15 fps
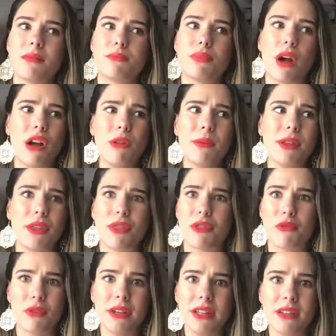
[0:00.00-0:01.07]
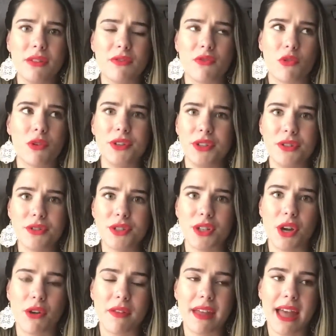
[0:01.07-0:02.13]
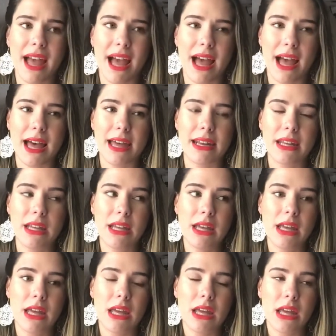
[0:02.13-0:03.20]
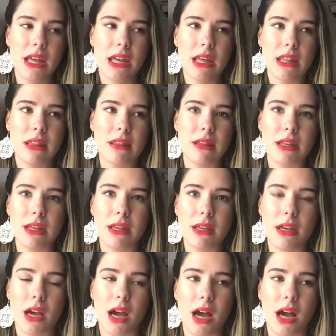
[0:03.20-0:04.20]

probably 3 or 4 years ago, they had the